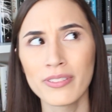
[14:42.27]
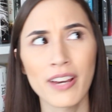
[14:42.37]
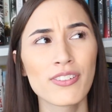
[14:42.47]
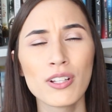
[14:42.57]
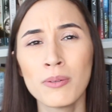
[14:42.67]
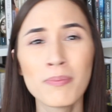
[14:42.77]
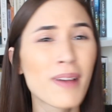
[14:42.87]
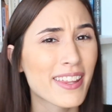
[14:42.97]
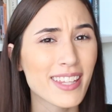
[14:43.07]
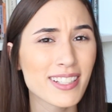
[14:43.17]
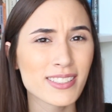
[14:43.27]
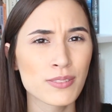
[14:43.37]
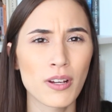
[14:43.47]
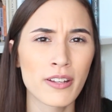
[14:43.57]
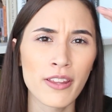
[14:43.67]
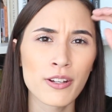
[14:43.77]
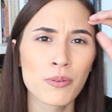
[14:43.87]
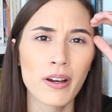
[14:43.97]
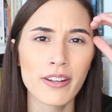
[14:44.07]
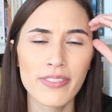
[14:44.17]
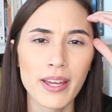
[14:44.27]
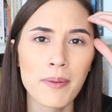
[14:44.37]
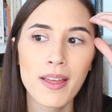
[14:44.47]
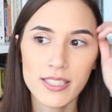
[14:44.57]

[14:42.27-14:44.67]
Nephilim I think is another one of them.